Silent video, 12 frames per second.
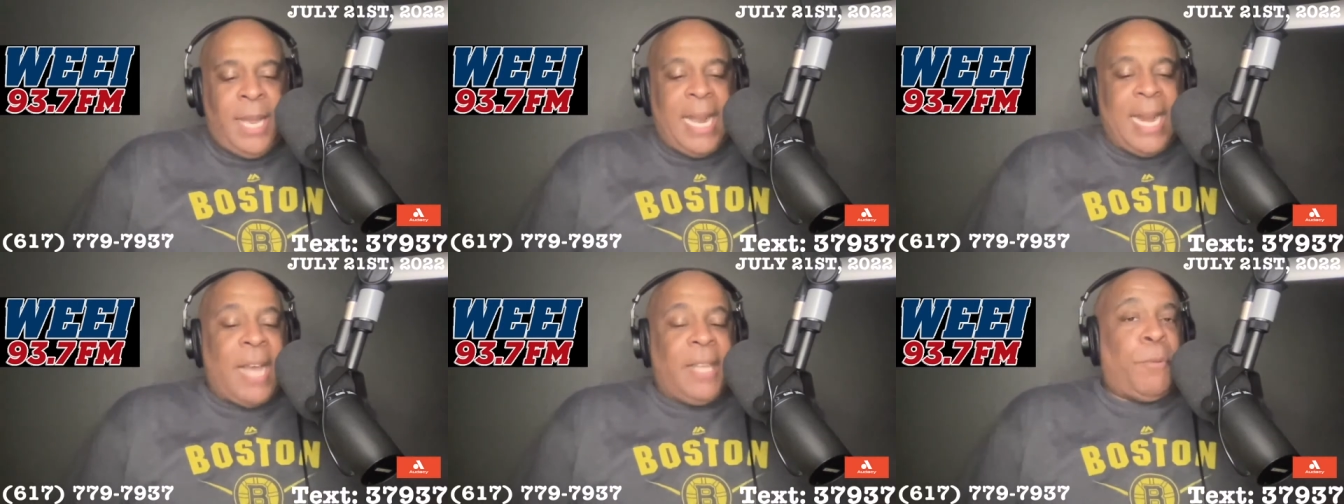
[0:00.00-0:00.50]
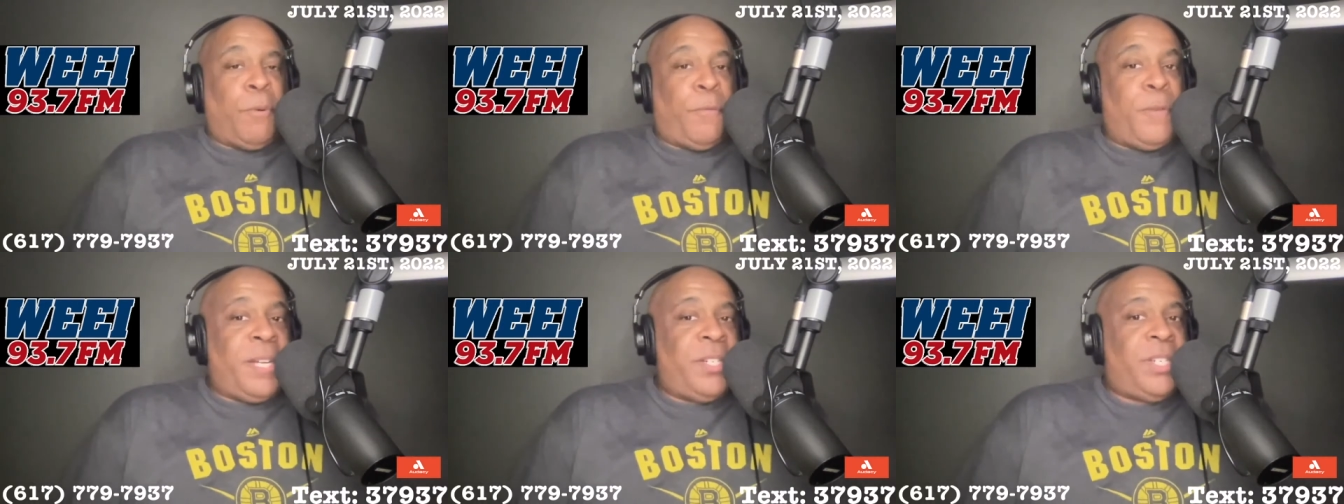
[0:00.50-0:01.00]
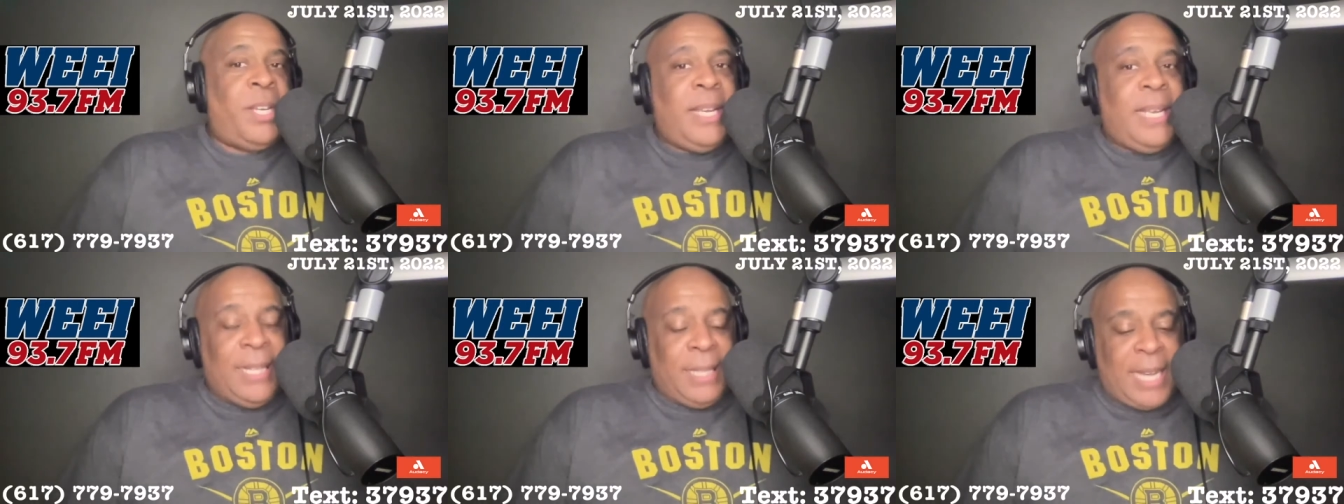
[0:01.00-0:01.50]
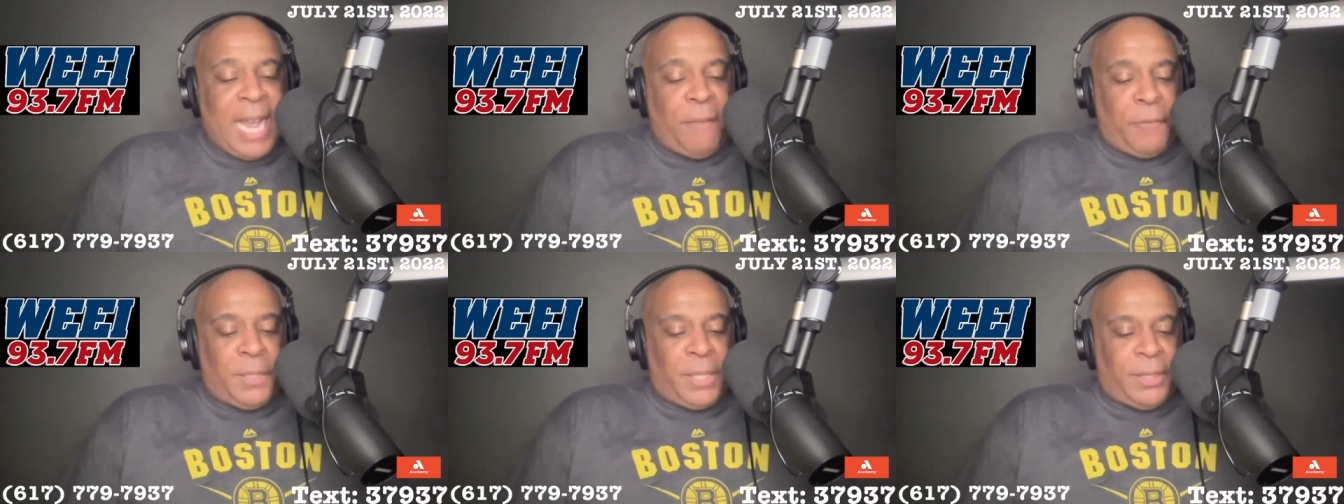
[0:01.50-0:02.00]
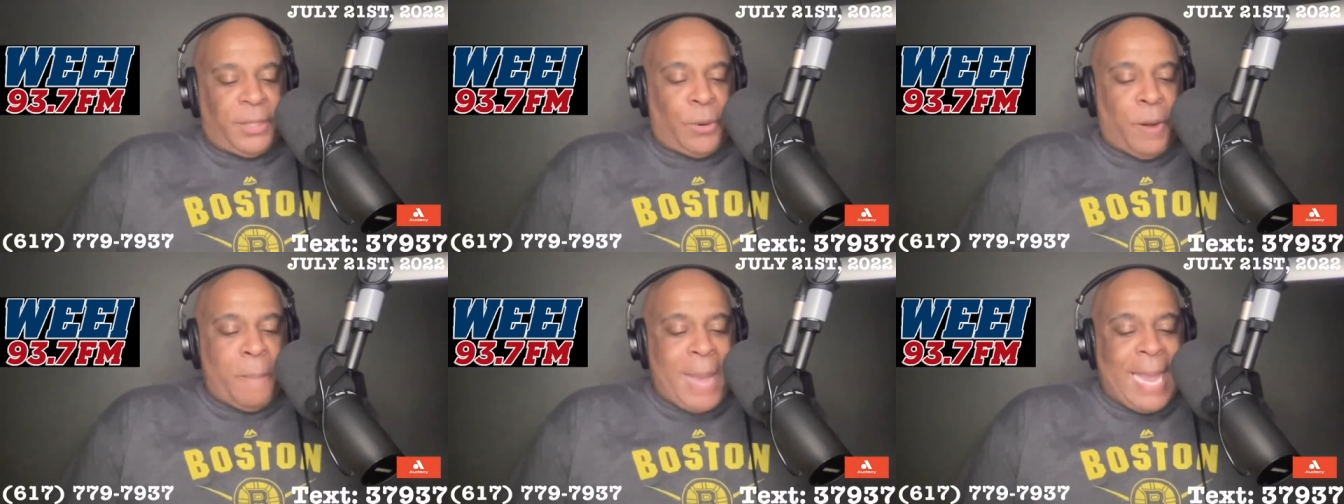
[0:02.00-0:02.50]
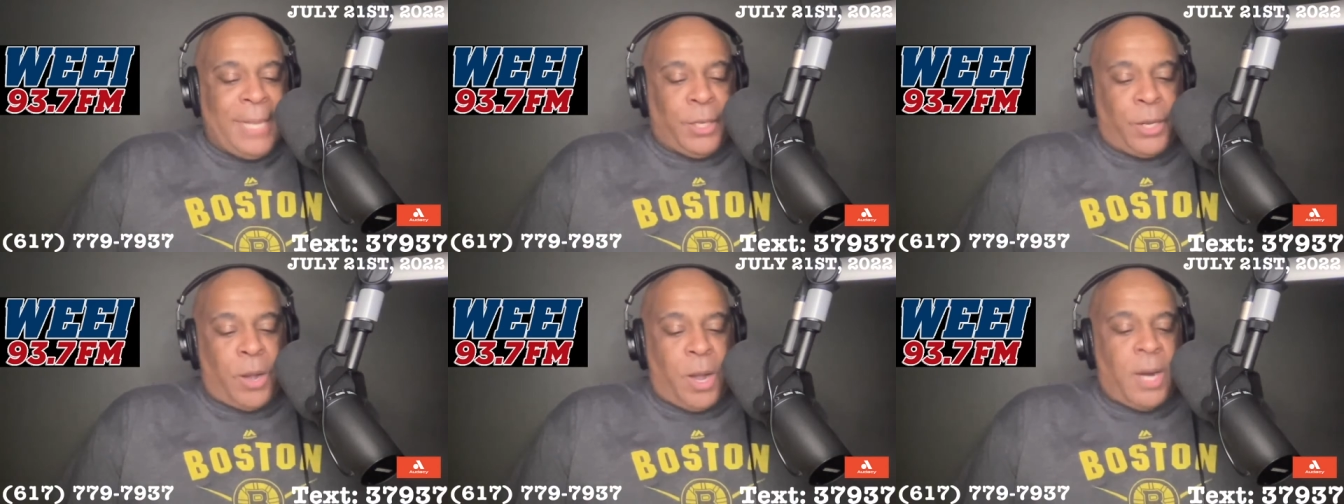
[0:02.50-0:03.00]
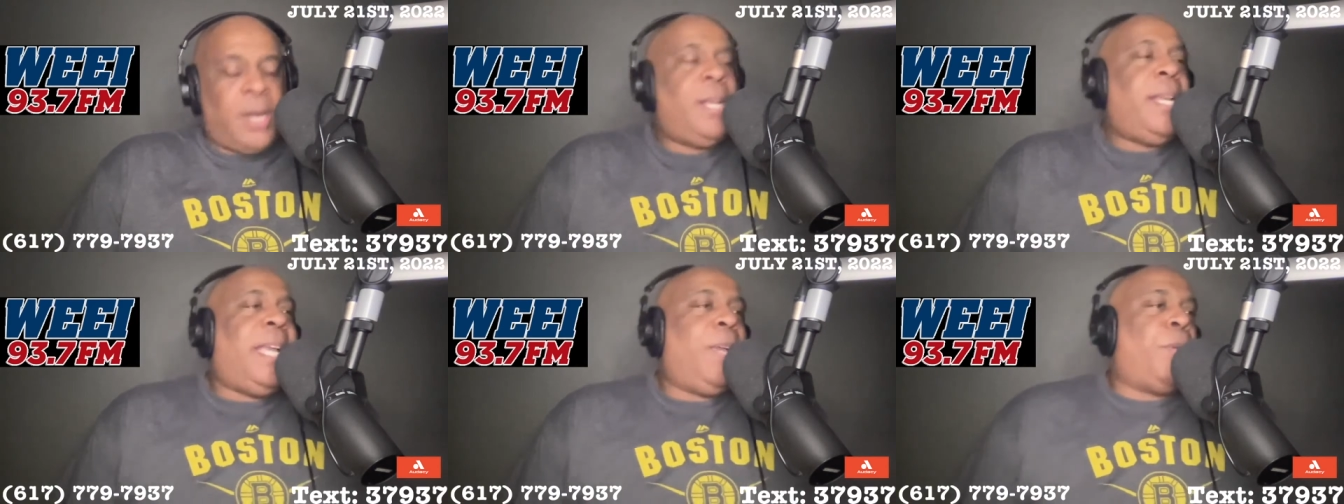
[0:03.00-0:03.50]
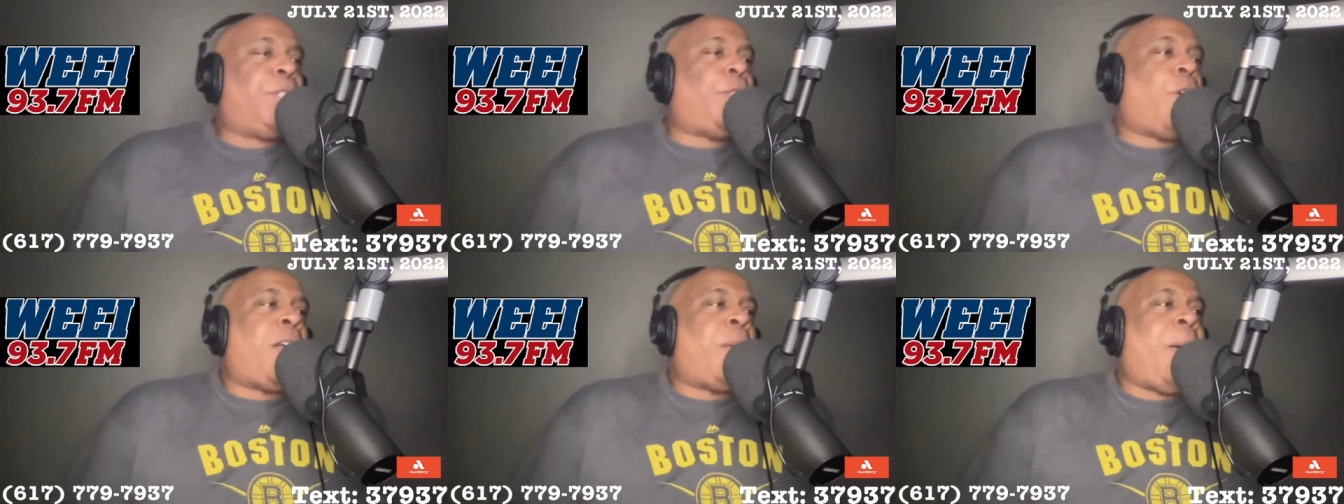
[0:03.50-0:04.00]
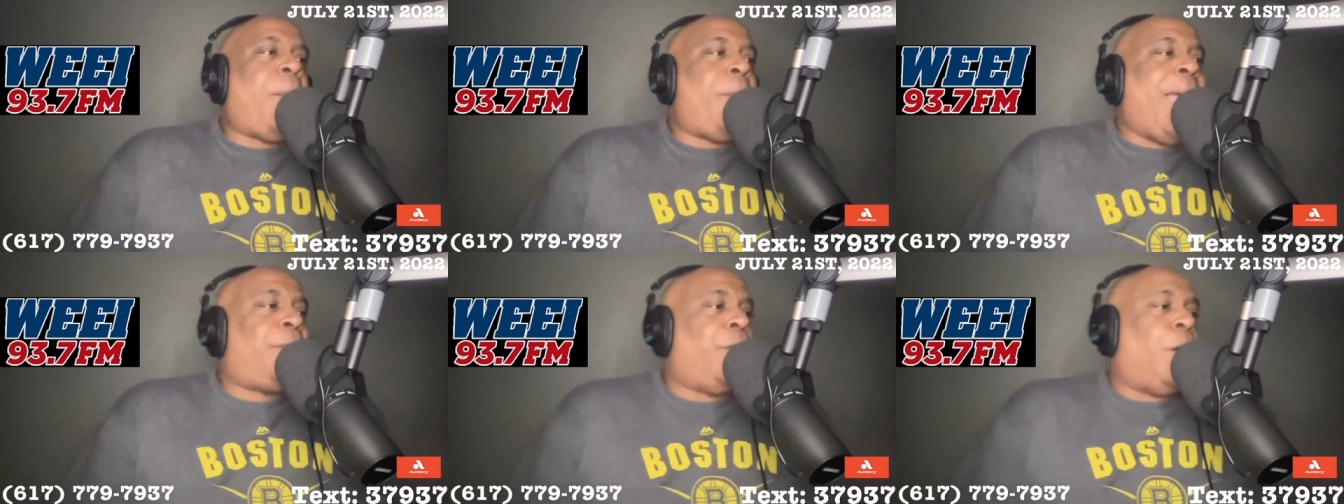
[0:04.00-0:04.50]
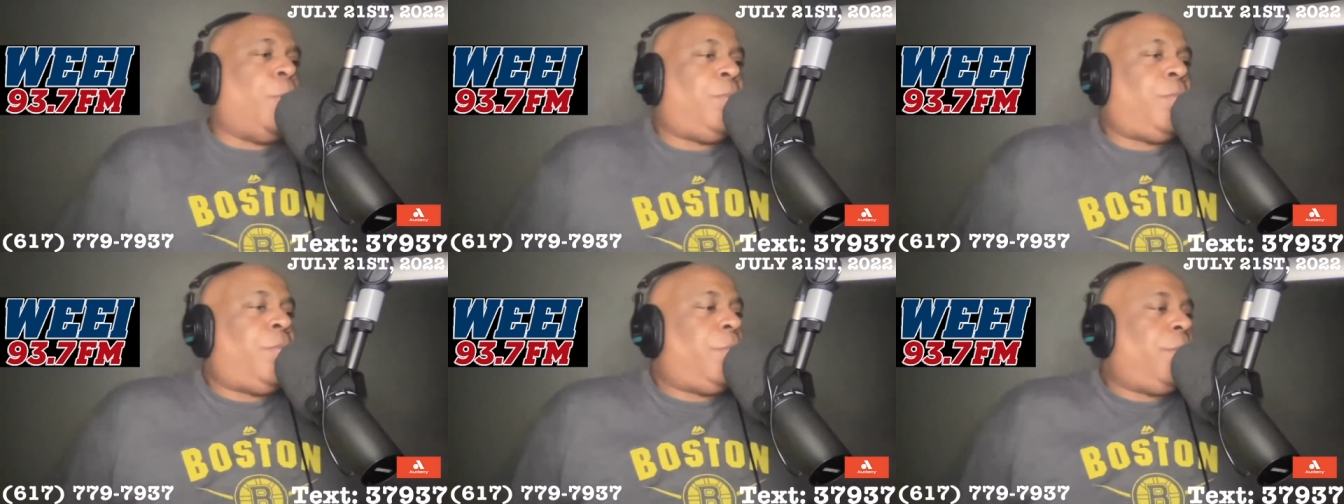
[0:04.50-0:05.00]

and how they will finish in the conference. Let's go to Matt in the car. He wants to talk about Mac Jones.